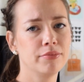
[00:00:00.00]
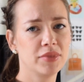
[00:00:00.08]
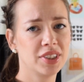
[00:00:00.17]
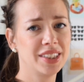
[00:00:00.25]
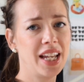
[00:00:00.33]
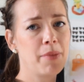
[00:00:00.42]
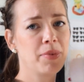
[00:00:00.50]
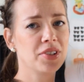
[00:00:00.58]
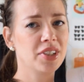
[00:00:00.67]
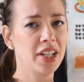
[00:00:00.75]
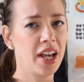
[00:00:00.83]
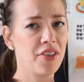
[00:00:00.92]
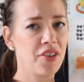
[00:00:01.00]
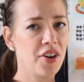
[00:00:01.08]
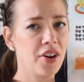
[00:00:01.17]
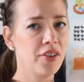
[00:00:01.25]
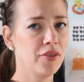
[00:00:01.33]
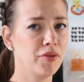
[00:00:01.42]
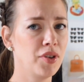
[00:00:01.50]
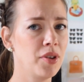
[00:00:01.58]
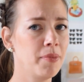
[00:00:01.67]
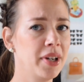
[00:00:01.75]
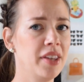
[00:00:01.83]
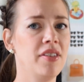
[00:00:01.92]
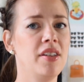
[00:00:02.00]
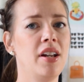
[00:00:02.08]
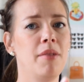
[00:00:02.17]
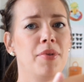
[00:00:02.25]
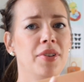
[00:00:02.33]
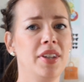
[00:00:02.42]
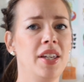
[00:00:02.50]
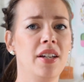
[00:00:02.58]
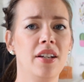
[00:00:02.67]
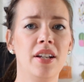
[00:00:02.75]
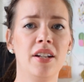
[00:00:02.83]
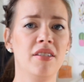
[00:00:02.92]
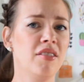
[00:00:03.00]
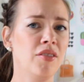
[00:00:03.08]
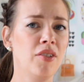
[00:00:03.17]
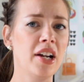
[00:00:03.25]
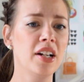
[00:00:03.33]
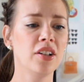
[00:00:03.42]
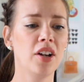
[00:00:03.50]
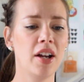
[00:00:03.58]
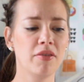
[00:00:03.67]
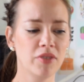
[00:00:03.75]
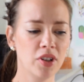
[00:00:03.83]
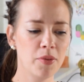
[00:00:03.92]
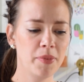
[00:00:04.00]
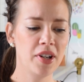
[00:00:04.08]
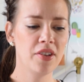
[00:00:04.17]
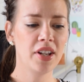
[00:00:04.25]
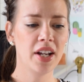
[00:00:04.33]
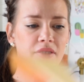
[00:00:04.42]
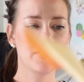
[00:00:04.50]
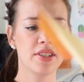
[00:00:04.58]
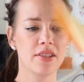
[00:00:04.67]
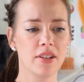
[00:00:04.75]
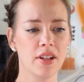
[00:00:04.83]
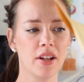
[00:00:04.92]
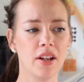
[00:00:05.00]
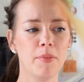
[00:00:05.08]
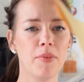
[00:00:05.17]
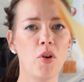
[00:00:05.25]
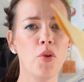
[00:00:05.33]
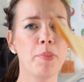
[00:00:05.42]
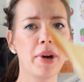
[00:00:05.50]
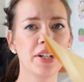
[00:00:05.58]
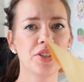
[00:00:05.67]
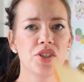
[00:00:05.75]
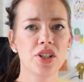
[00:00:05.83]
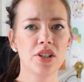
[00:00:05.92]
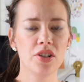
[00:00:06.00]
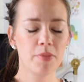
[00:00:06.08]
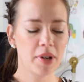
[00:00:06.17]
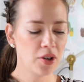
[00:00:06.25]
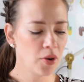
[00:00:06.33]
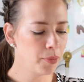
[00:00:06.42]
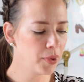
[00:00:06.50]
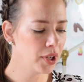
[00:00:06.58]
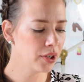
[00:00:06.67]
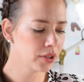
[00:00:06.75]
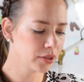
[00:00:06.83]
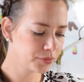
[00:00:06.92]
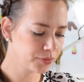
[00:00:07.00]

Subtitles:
staple together for the month, and I put that in a regular envelope here that I have hole punched into my notebook.